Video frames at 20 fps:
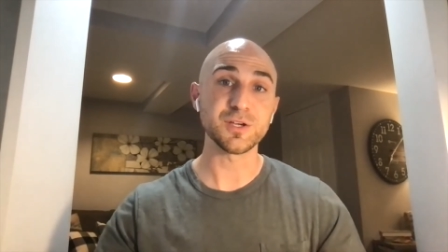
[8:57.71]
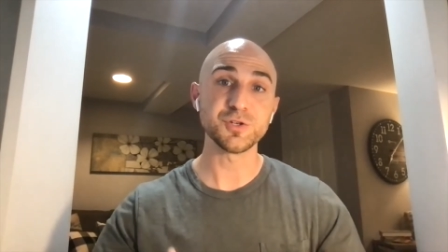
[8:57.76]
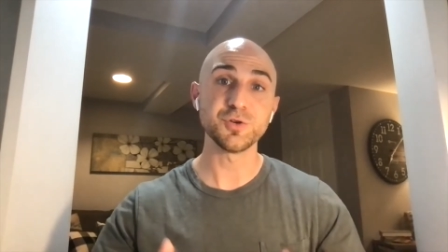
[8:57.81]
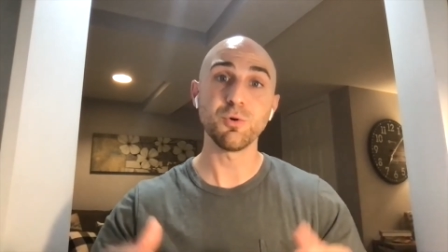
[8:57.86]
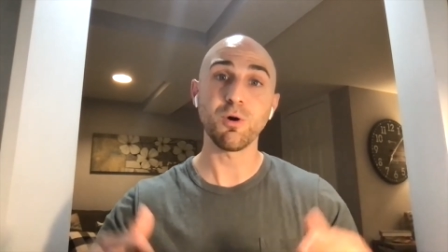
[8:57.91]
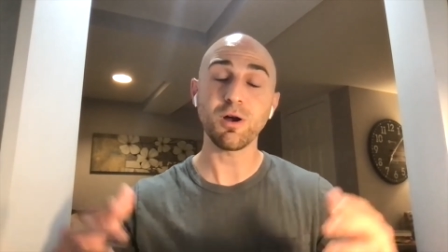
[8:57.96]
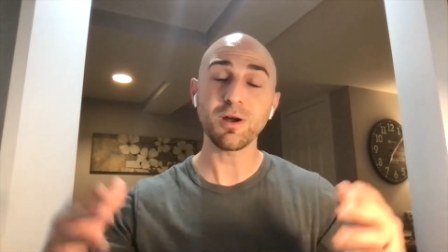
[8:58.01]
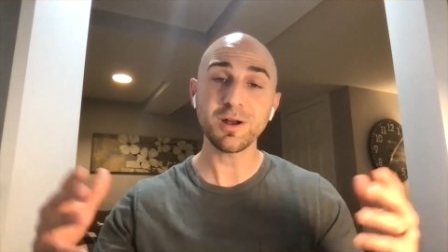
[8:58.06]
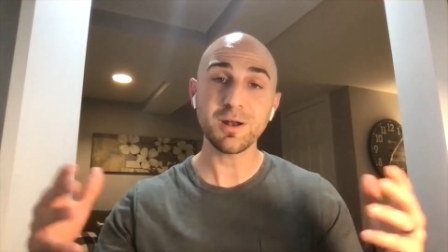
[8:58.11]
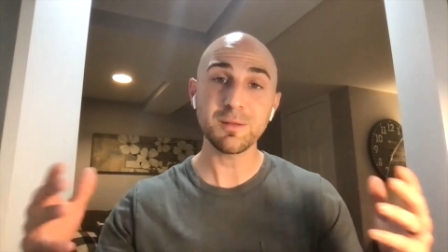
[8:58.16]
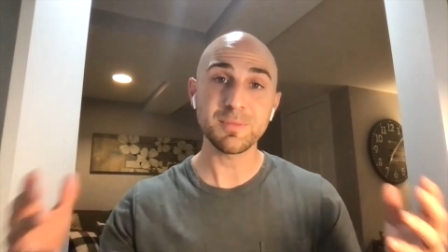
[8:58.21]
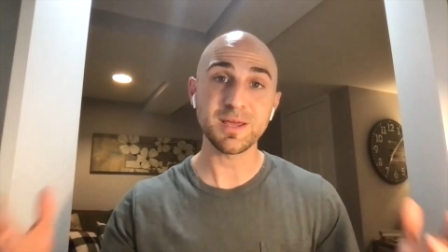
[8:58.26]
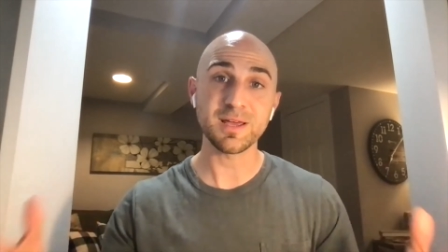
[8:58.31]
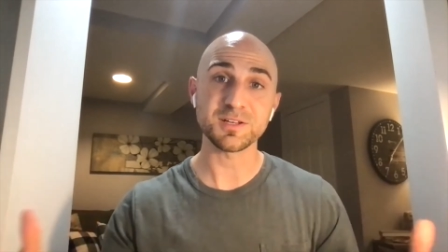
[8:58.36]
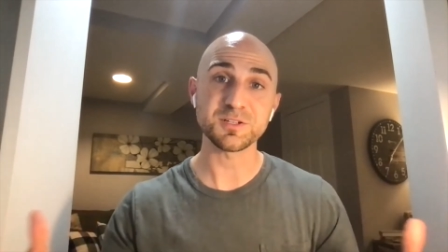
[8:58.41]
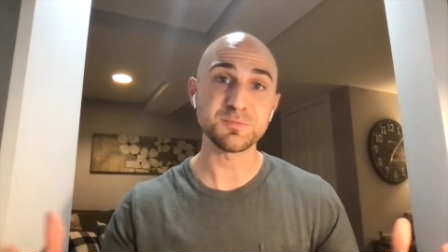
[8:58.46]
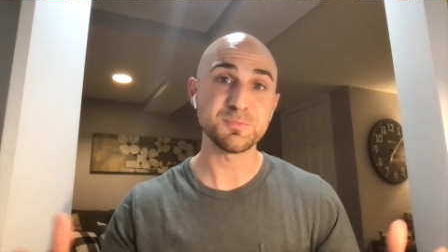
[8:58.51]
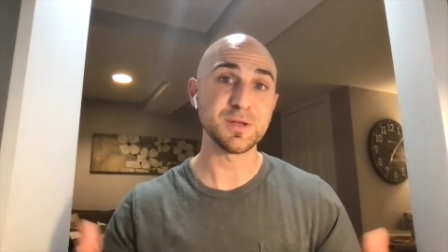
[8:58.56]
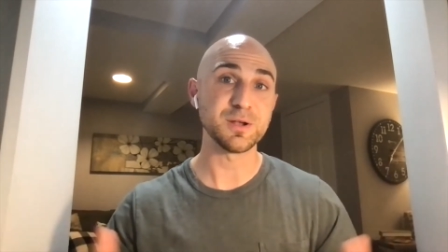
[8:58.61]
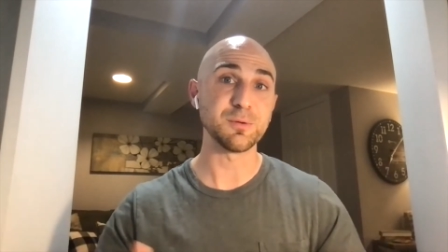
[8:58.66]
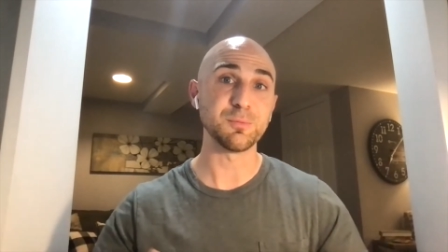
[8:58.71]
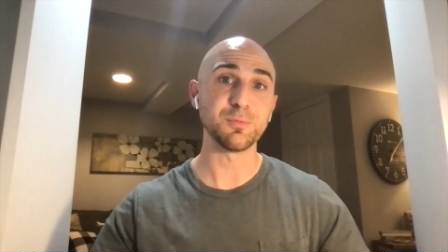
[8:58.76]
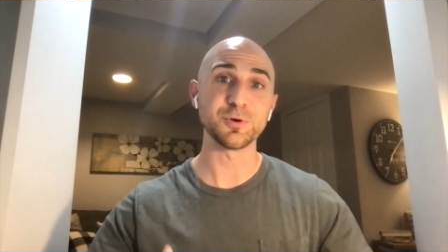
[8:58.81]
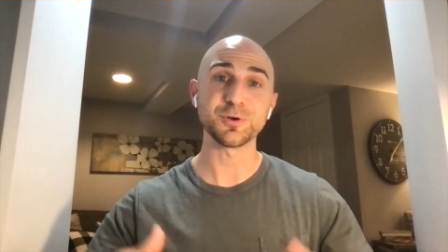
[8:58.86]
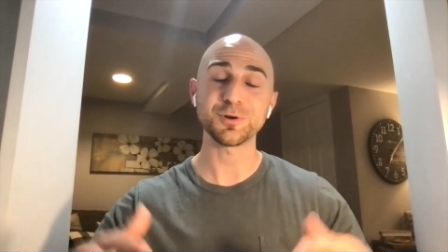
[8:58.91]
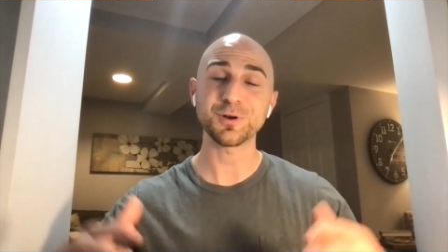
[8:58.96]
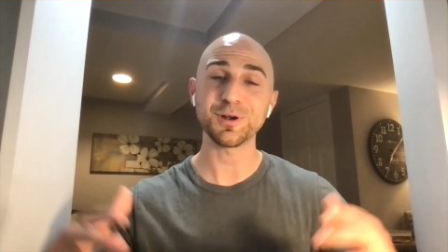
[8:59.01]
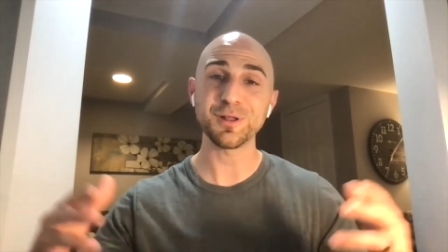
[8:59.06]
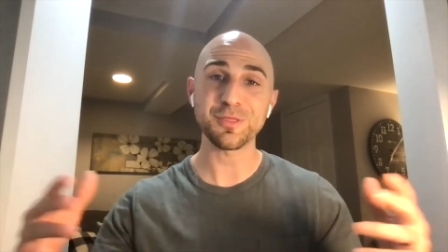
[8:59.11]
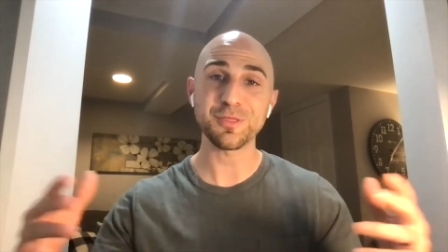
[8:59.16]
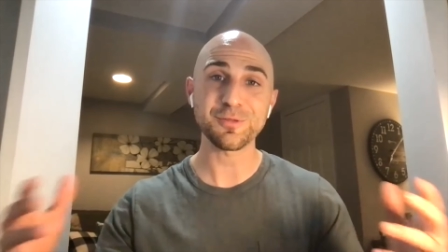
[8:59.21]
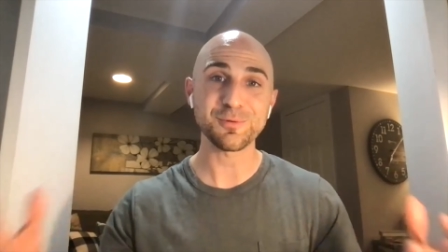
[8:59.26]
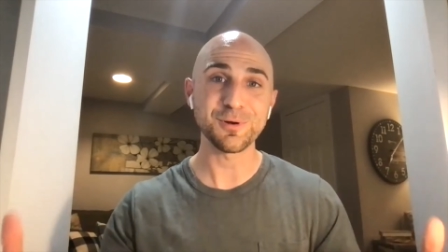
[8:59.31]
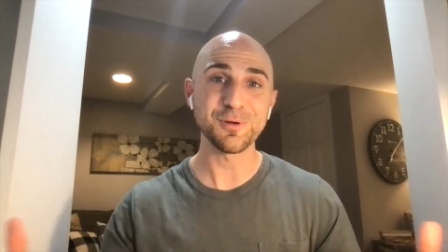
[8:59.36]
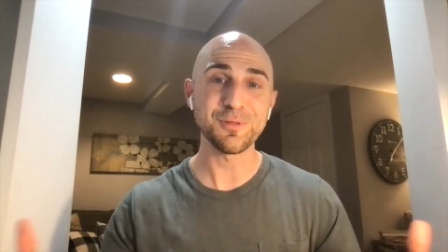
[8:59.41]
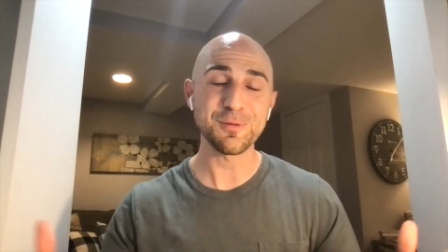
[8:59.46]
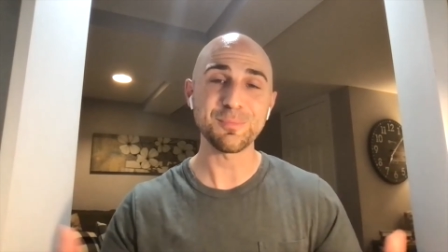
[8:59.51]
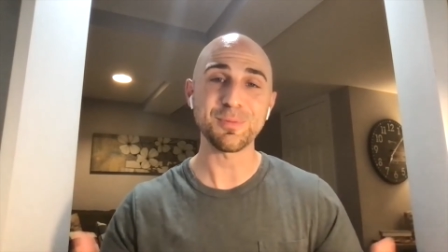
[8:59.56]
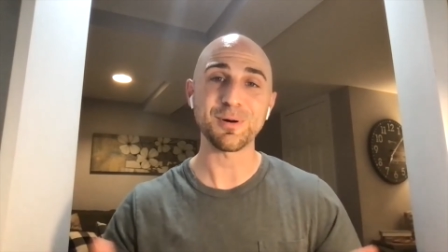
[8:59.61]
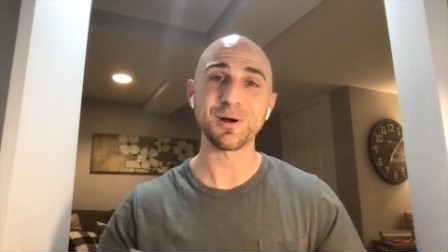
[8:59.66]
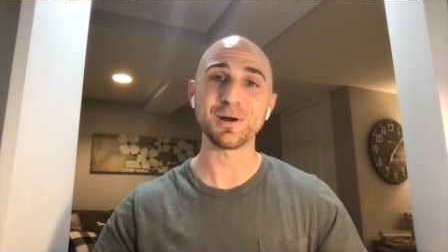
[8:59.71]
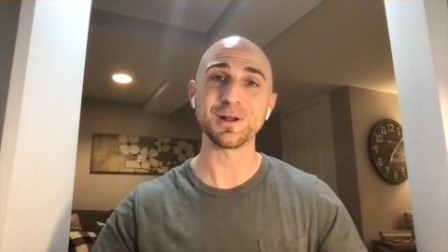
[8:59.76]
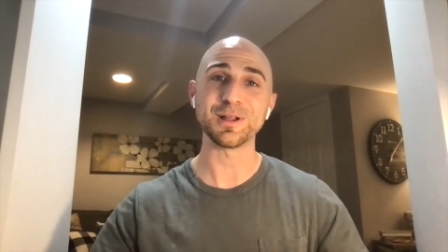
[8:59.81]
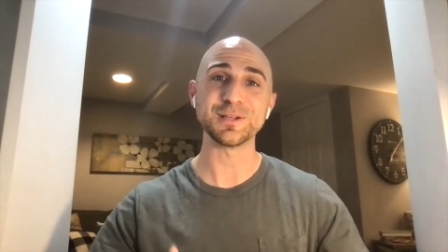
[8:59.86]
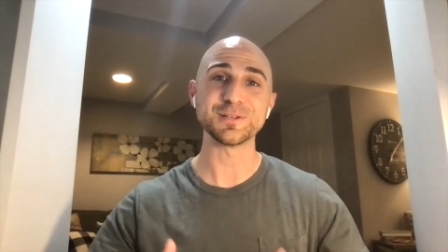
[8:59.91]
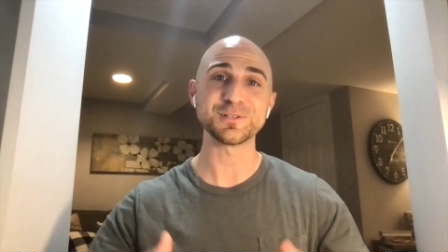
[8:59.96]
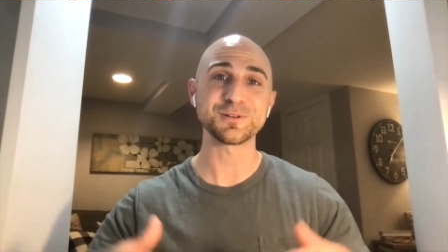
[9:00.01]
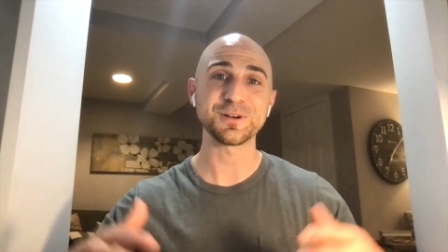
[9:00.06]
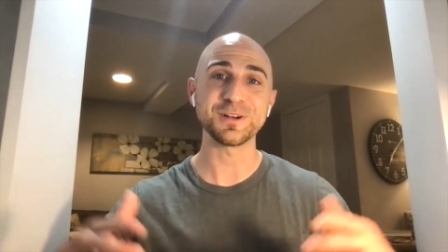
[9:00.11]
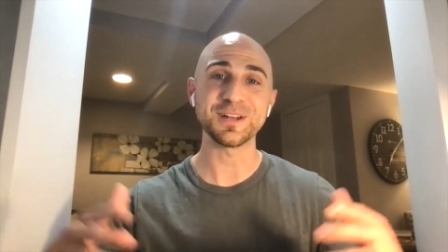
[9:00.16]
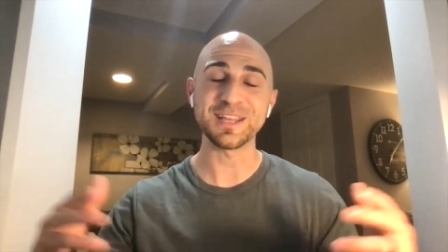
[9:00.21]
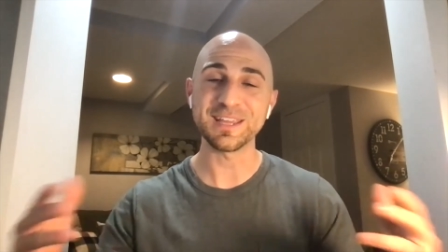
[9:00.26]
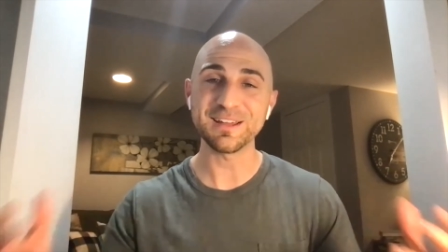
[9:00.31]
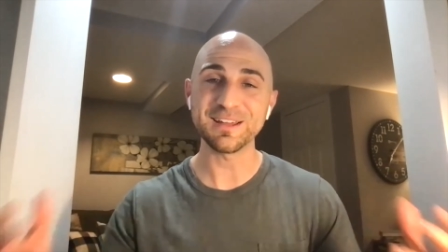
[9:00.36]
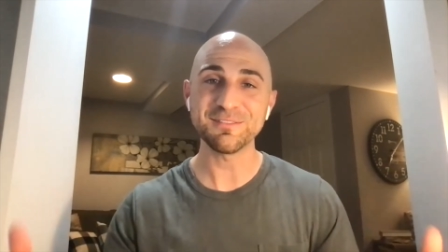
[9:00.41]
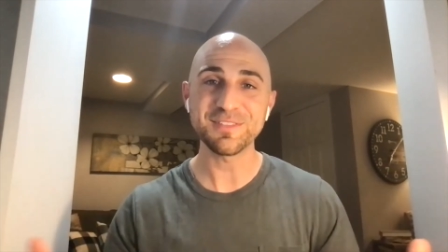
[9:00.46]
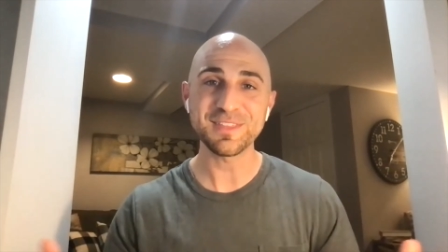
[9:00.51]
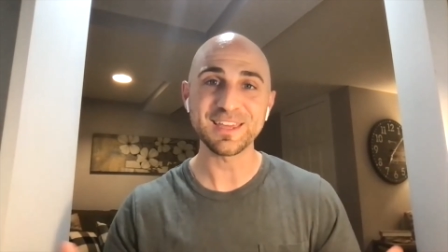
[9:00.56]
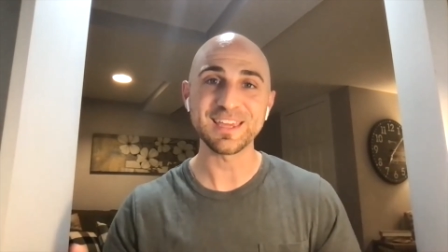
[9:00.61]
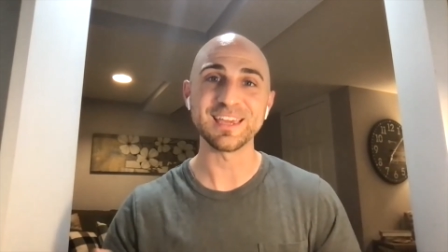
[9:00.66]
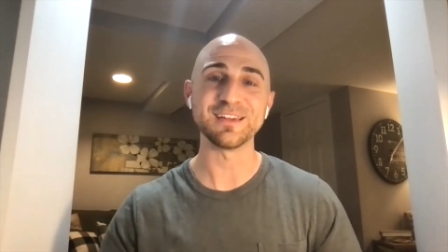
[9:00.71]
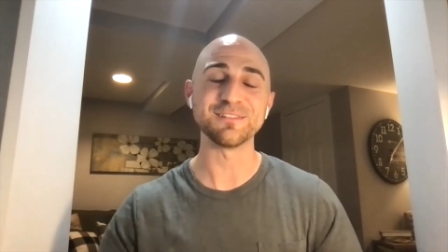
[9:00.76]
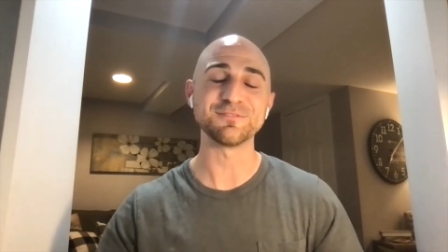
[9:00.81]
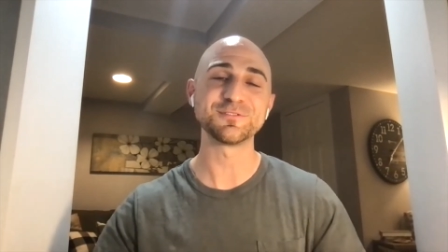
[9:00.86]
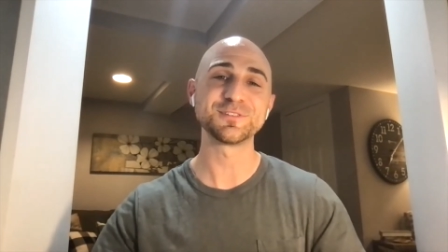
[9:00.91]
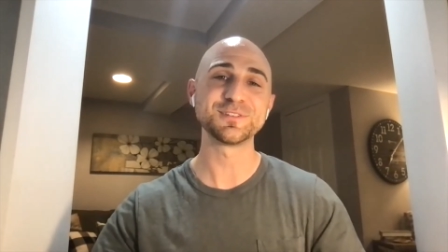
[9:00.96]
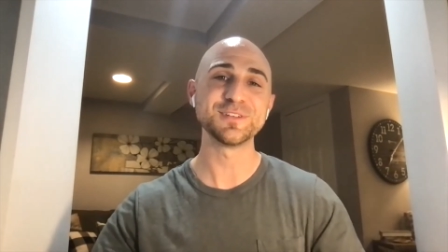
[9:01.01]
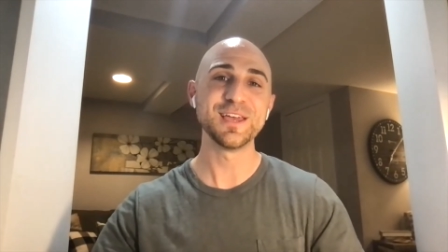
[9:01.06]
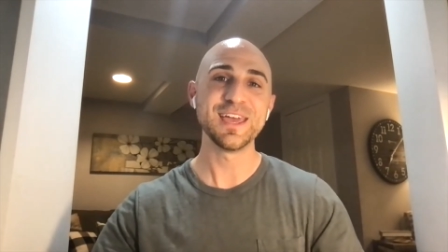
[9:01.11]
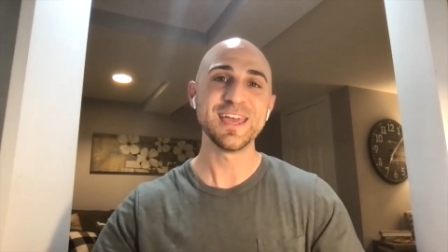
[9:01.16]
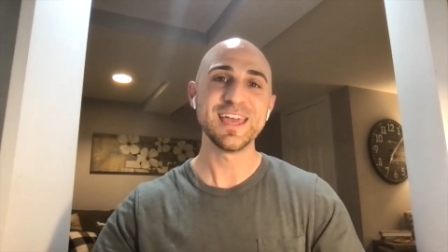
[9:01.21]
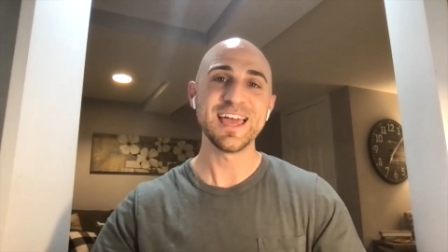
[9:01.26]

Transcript: You are going to be hospitable. You're going to throw the parties. You're going to give the gifts.